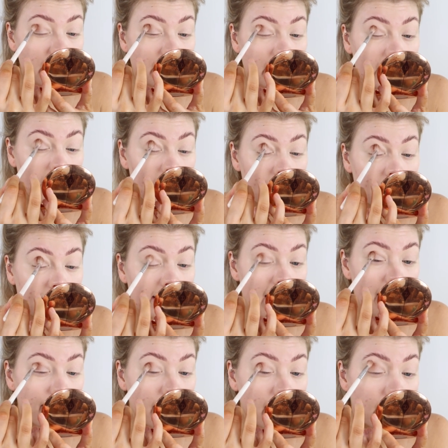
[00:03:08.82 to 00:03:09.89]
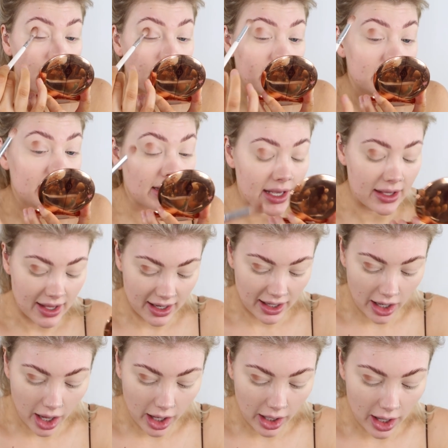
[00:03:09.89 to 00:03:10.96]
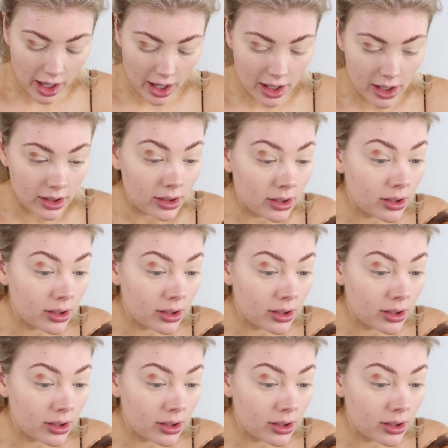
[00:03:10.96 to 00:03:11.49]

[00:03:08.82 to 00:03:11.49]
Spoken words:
going to kind of tap it in to get that colour